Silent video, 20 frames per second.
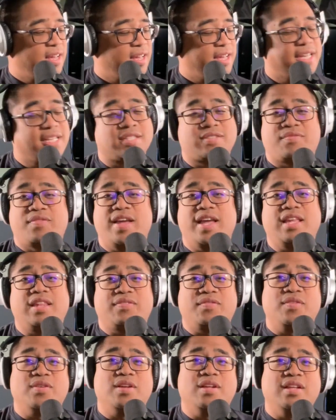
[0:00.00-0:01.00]
is
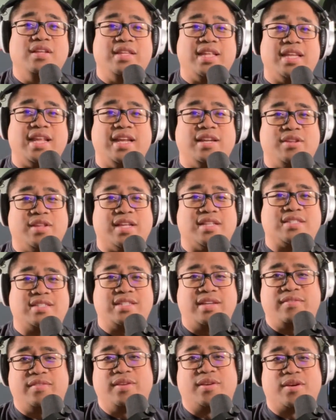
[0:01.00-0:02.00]
faithful. Then I do that
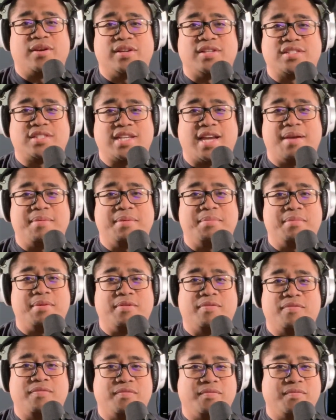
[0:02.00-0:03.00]
Stephen Curtis Chapman
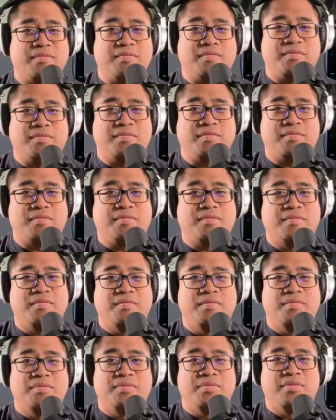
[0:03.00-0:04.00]
move,
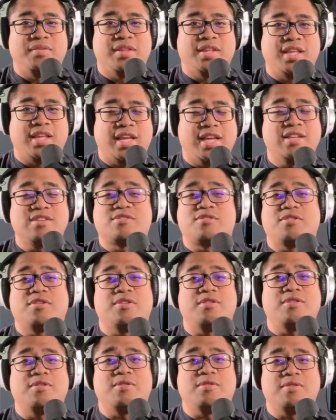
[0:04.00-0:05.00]
and
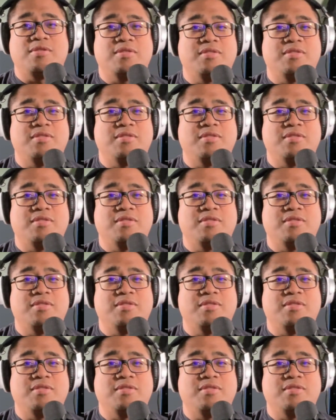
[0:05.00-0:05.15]
true.